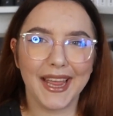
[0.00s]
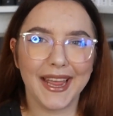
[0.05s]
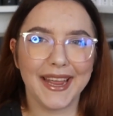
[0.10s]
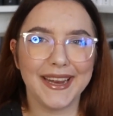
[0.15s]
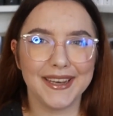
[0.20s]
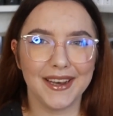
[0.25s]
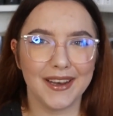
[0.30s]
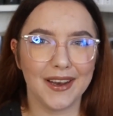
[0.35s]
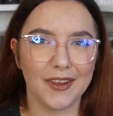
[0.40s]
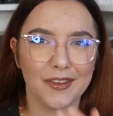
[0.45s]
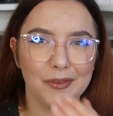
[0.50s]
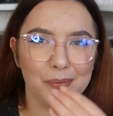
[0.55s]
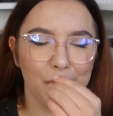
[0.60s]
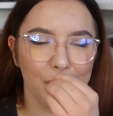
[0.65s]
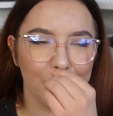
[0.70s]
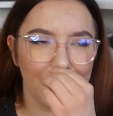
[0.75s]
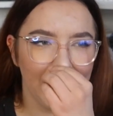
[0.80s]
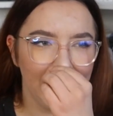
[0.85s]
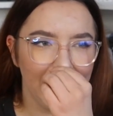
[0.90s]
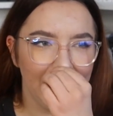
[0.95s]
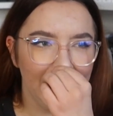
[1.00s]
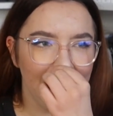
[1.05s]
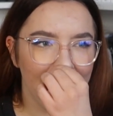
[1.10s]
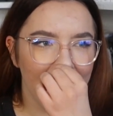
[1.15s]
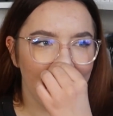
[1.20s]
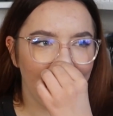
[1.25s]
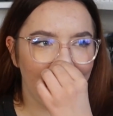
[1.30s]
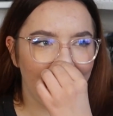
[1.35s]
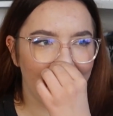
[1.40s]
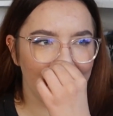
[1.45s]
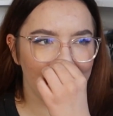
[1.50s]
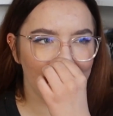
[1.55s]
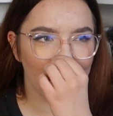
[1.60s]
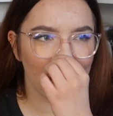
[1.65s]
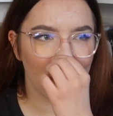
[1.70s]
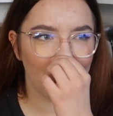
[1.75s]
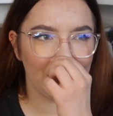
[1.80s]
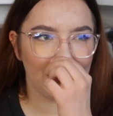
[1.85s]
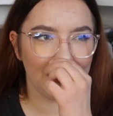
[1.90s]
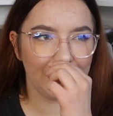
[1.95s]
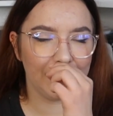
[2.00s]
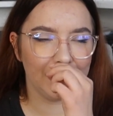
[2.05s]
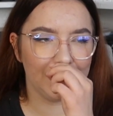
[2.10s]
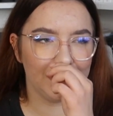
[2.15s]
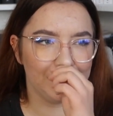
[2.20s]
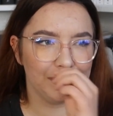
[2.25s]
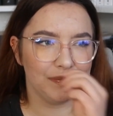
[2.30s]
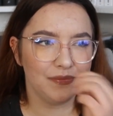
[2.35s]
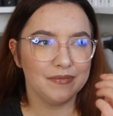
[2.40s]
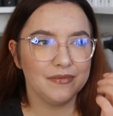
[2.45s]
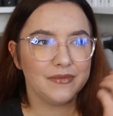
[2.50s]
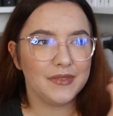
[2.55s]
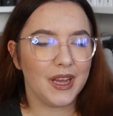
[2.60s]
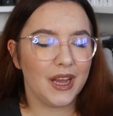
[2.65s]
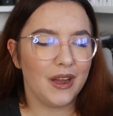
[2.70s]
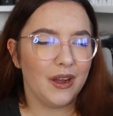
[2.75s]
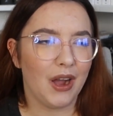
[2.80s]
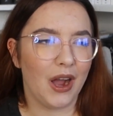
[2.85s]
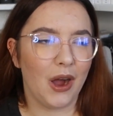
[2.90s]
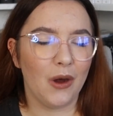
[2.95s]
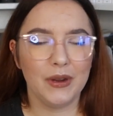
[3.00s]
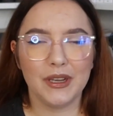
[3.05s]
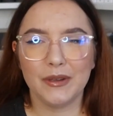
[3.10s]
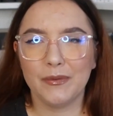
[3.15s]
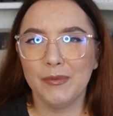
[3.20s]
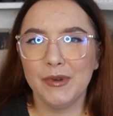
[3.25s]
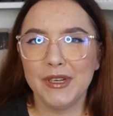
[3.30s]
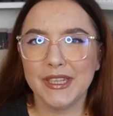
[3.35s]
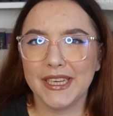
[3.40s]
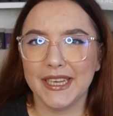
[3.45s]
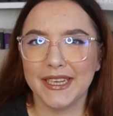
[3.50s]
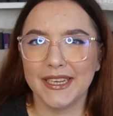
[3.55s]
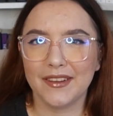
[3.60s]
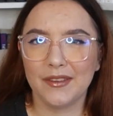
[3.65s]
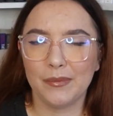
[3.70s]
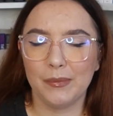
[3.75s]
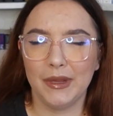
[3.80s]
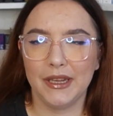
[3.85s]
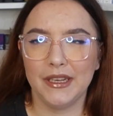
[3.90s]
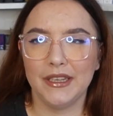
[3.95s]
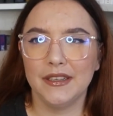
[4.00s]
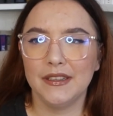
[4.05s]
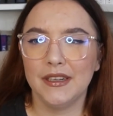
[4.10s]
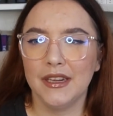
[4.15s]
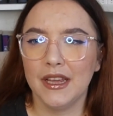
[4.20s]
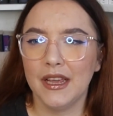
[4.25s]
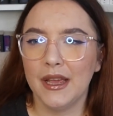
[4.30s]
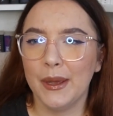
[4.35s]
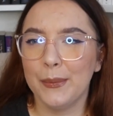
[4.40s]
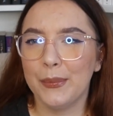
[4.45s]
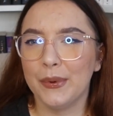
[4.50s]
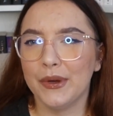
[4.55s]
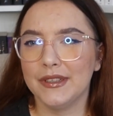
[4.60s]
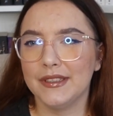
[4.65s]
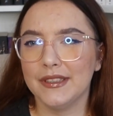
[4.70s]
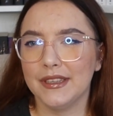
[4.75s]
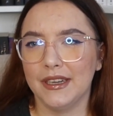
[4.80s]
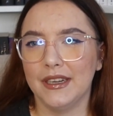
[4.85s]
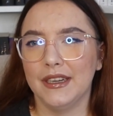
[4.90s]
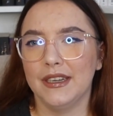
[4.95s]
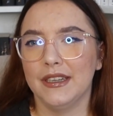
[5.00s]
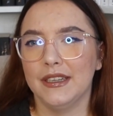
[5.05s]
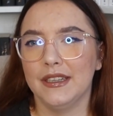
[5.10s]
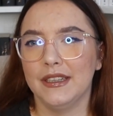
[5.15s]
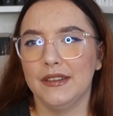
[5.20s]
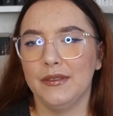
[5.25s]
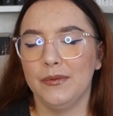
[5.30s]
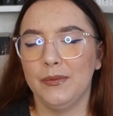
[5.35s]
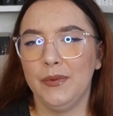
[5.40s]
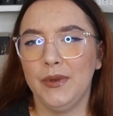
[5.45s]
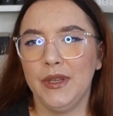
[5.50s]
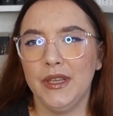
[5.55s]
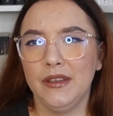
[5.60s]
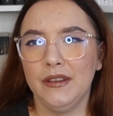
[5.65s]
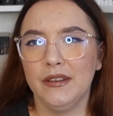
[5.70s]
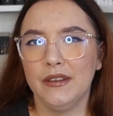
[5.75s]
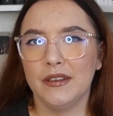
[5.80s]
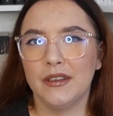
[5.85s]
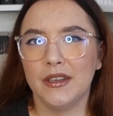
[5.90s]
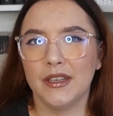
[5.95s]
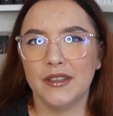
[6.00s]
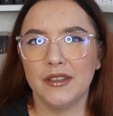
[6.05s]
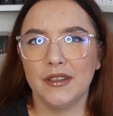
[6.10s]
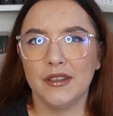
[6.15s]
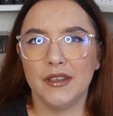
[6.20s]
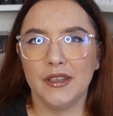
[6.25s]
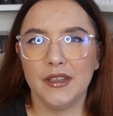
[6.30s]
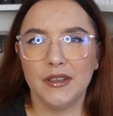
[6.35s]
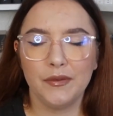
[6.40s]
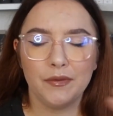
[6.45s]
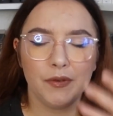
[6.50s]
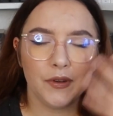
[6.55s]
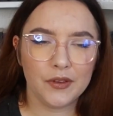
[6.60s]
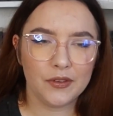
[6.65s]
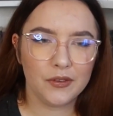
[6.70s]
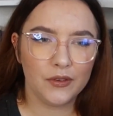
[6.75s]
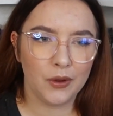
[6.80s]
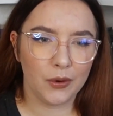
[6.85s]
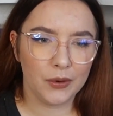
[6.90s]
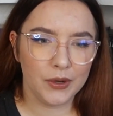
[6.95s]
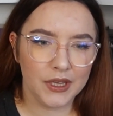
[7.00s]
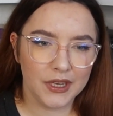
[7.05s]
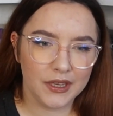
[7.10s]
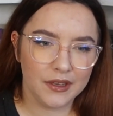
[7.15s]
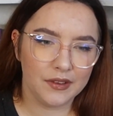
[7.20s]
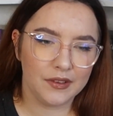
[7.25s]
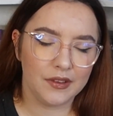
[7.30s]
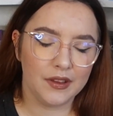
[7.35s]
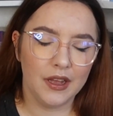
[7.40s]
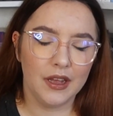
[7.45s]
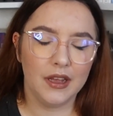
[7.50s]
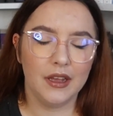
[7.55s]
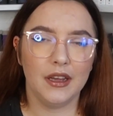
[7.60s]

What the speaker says: the last book. I don't know how I really can explain it, but the first story is